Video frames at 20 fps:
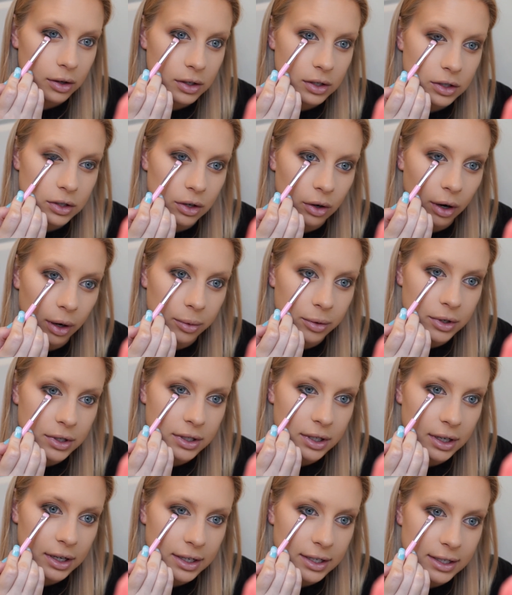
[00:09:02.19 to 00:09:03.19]
So I'm
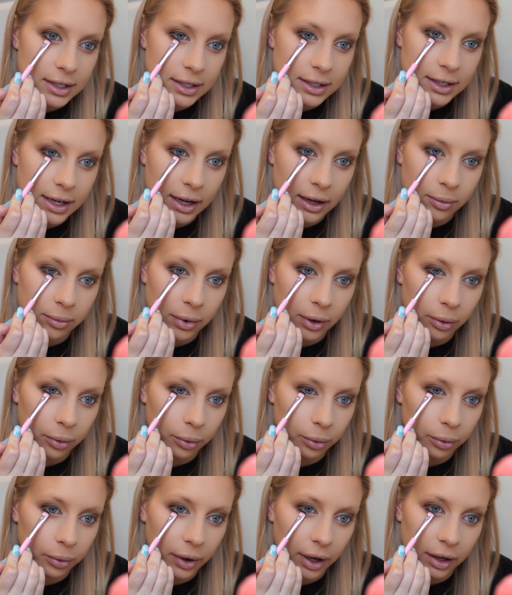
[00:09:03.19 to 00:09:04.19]
just going to stamp it
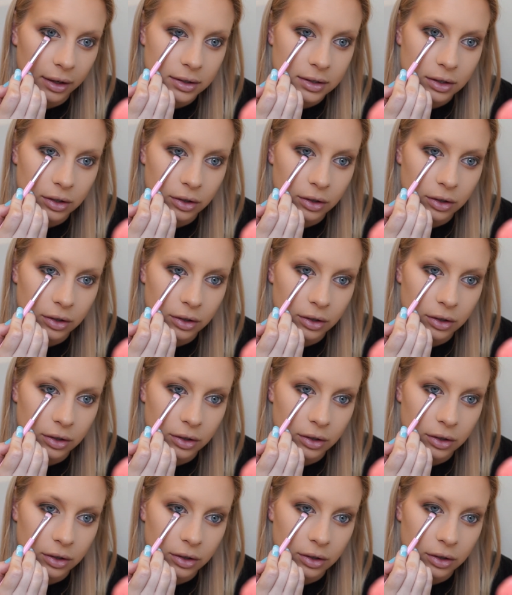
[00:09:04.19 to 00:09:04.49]
as